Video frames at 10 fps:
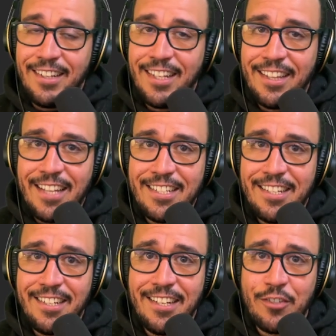then that's
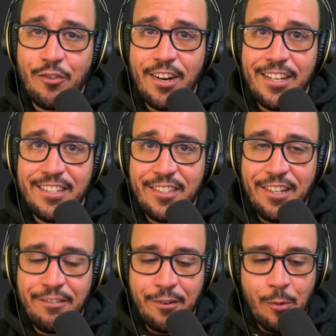it. Let's run it, see
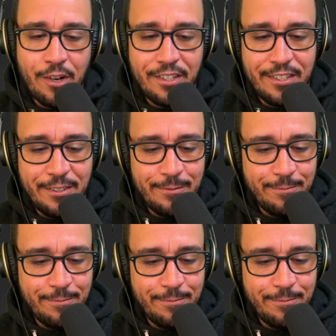if it works.